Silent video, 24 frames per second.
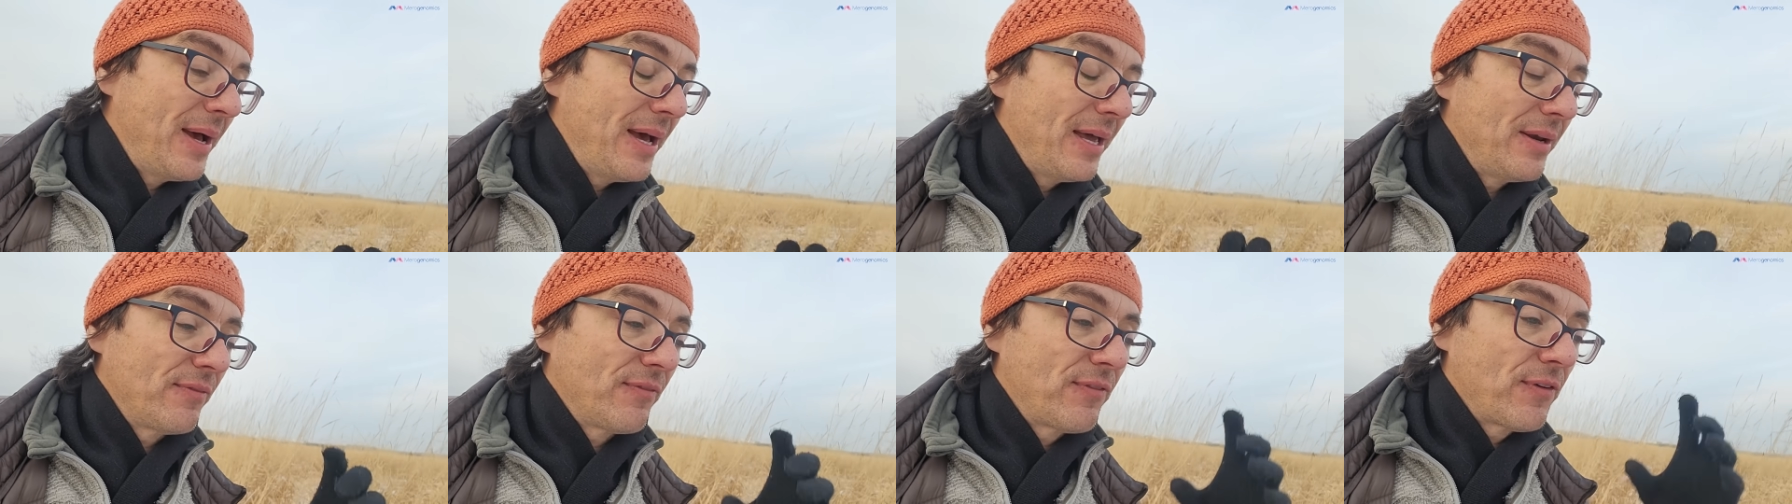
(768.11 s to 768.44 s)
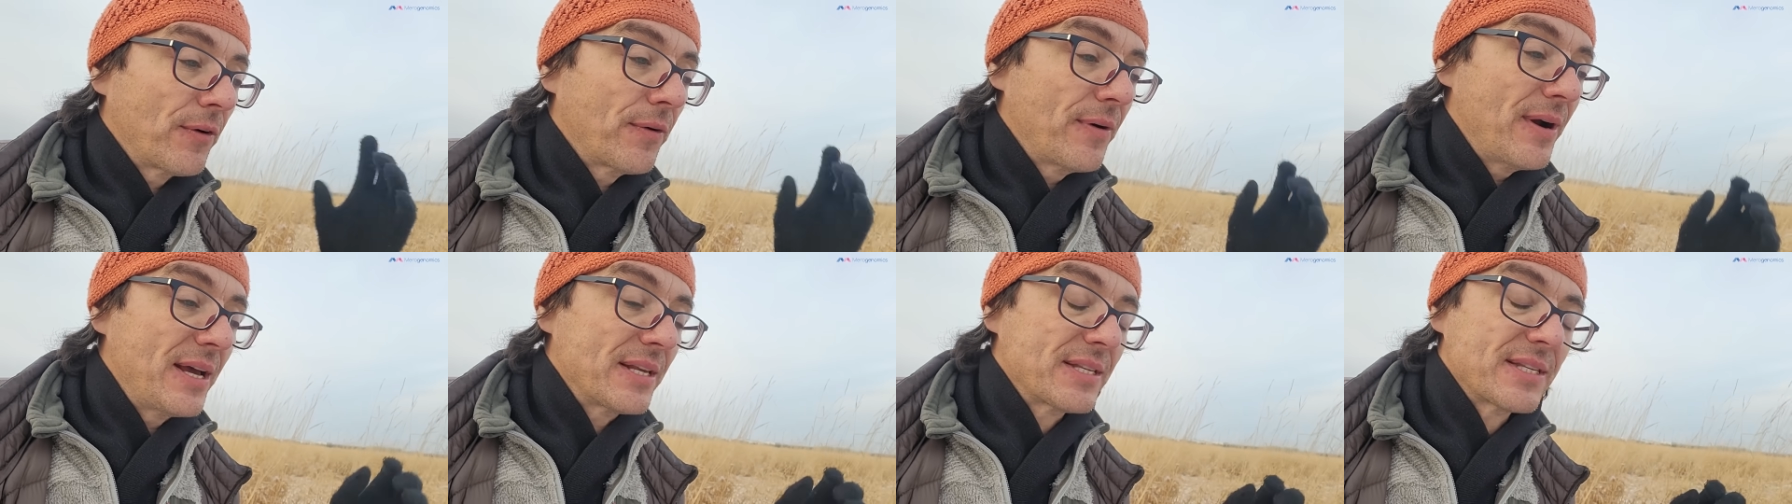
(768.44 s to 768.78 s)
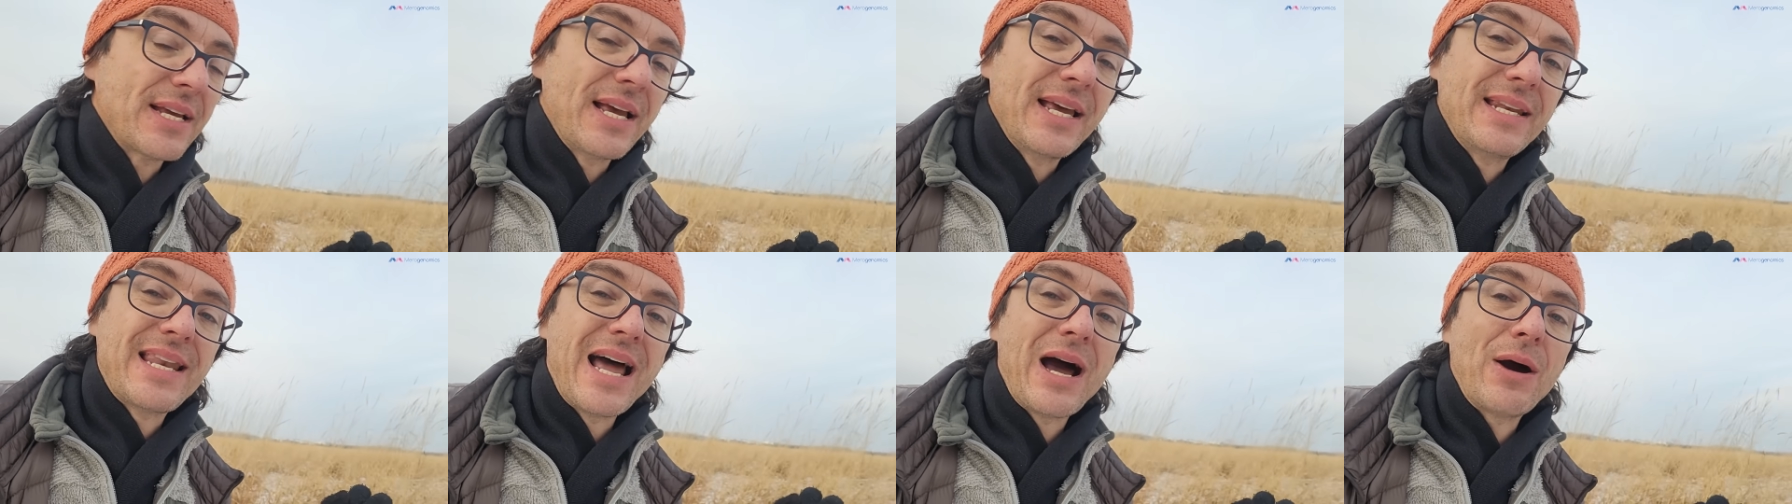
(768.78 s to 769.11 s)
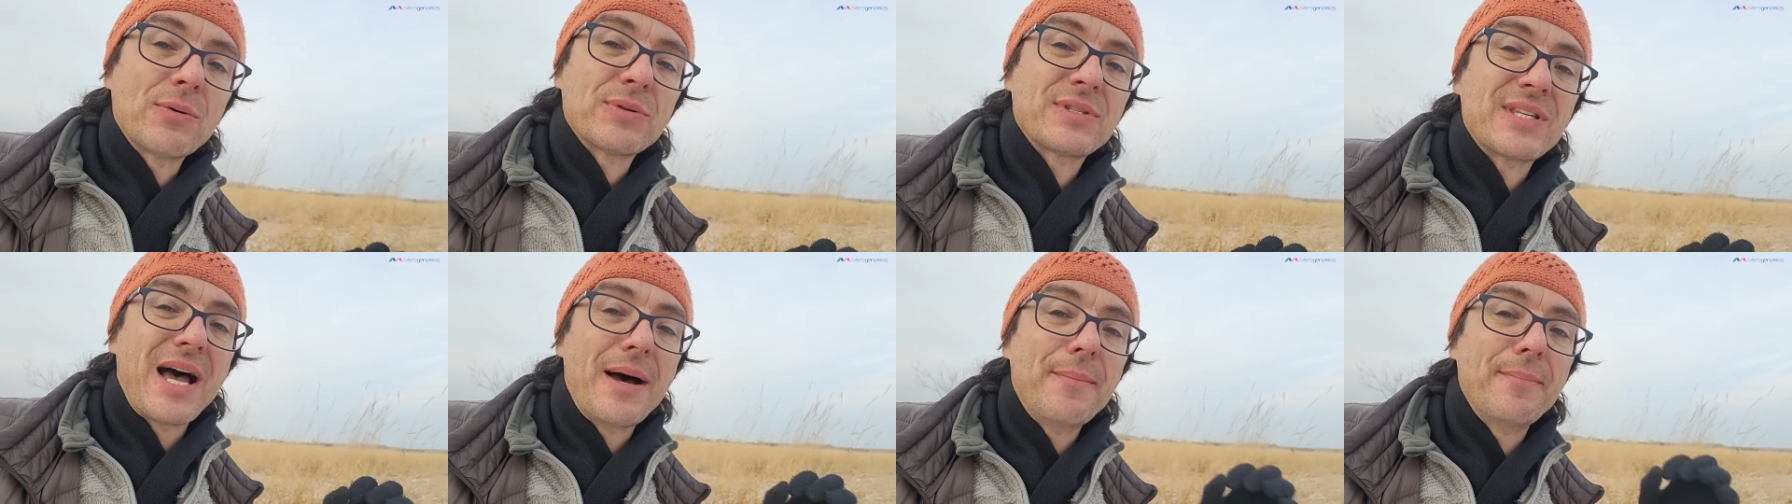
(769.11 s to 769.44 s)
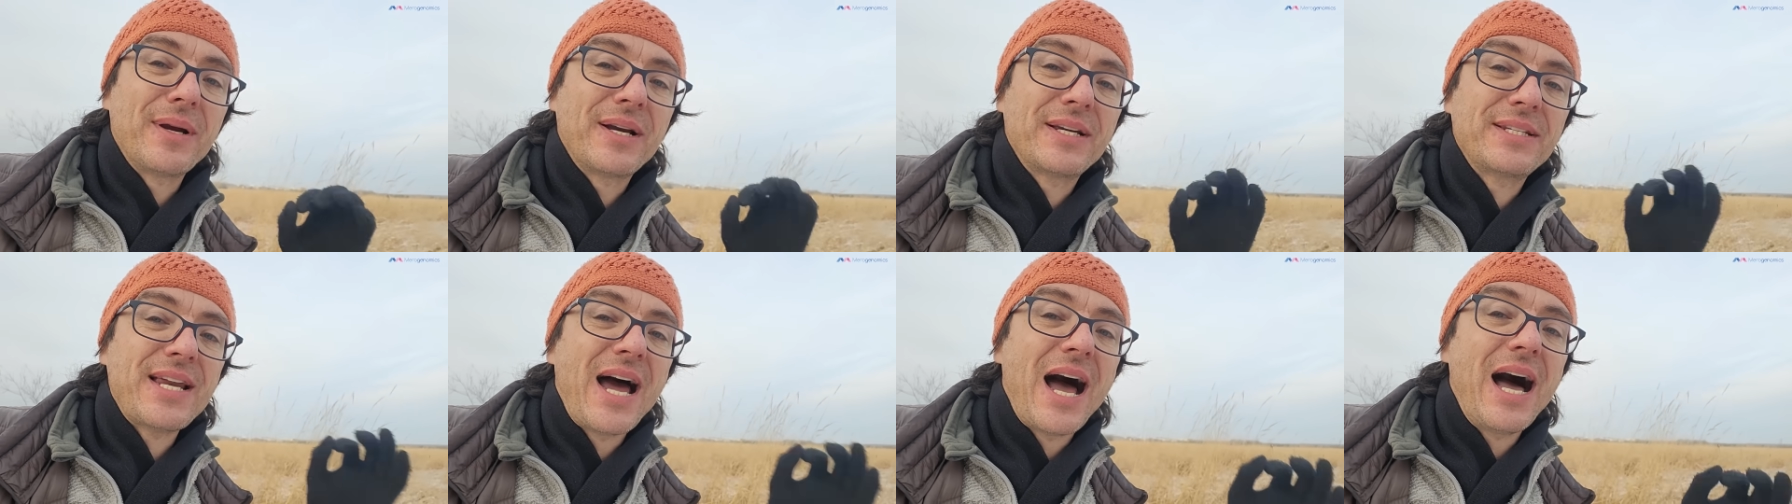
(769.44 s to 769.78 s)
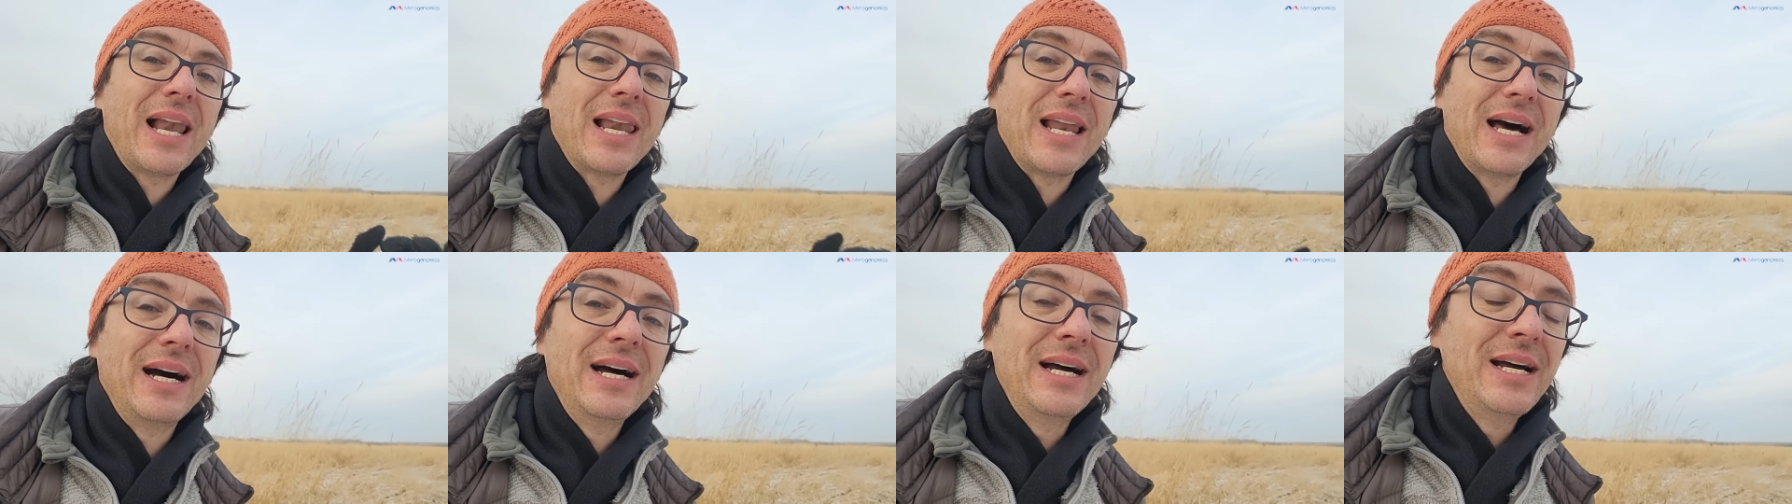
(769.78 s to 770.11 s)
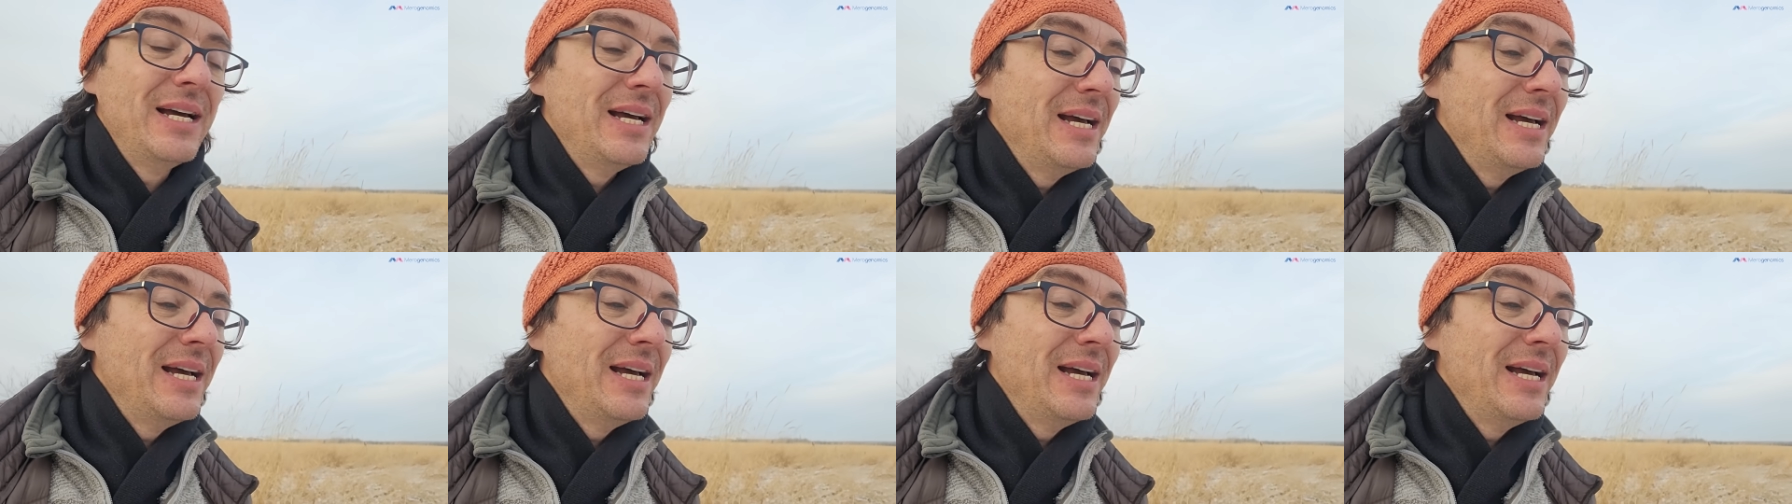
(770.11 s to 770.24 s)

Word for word: and fluoresce, and that was amygdala.